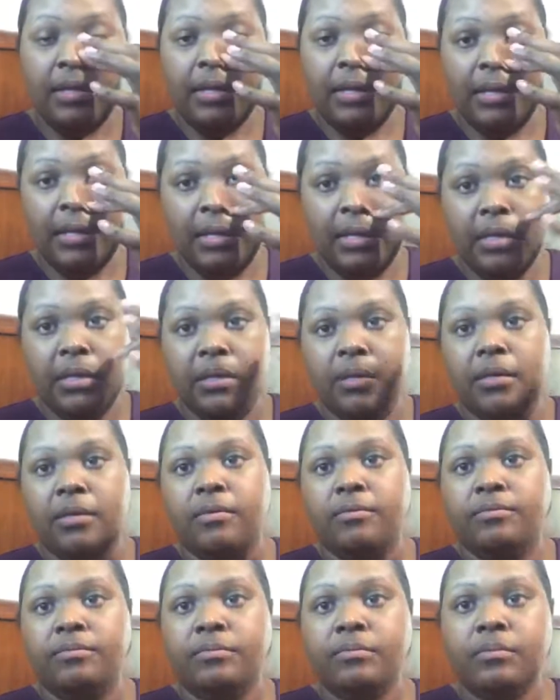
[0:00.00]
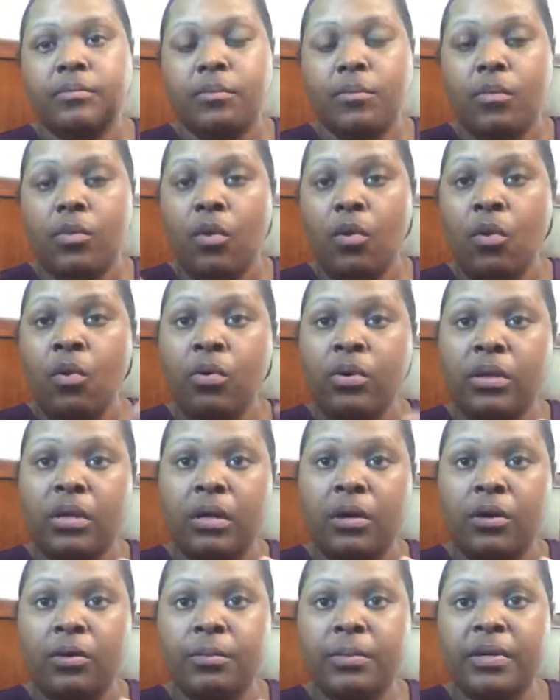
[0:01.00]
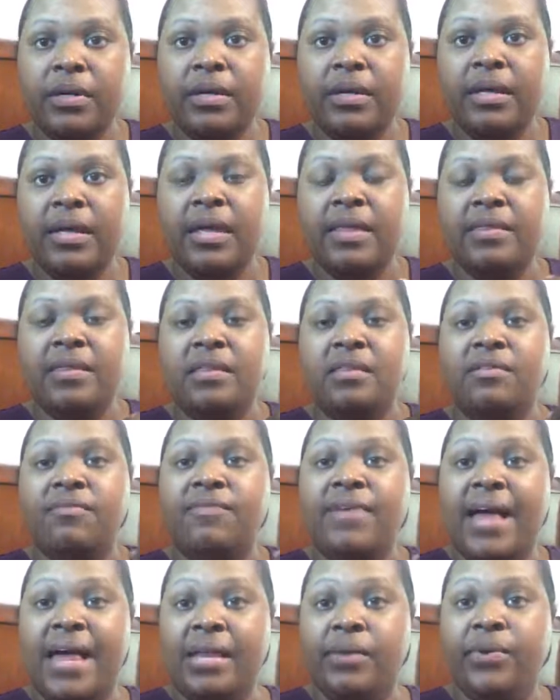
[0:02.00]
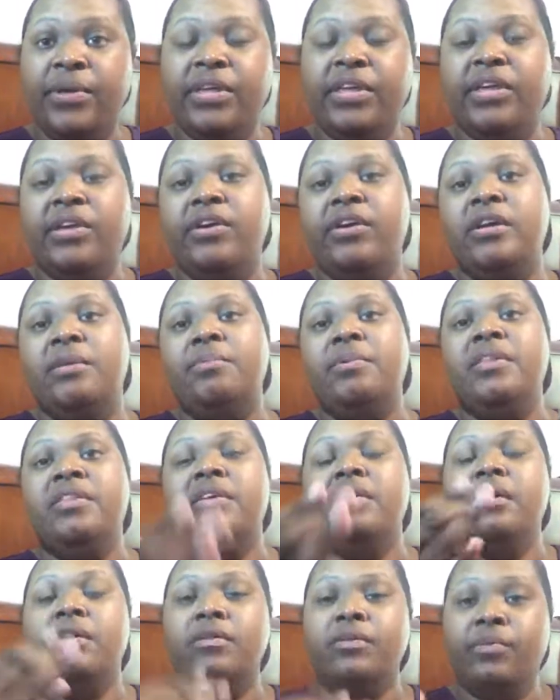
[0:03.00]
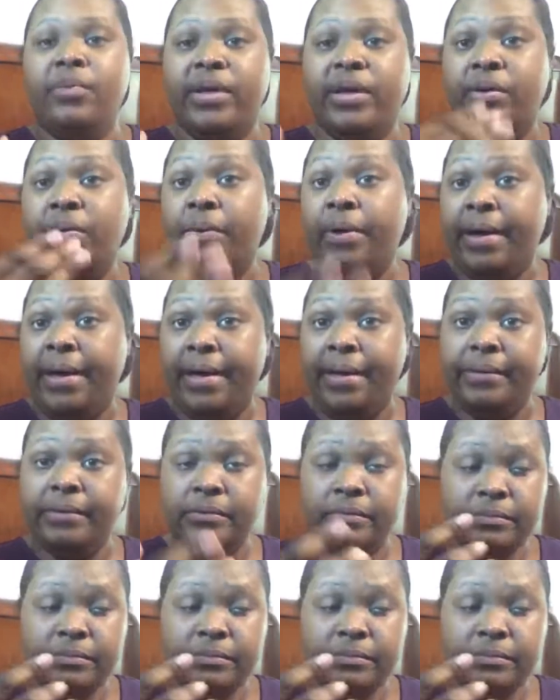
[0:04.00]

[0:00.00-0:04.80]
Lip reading: in Oklahoma, and then the following year it'd be the other way around.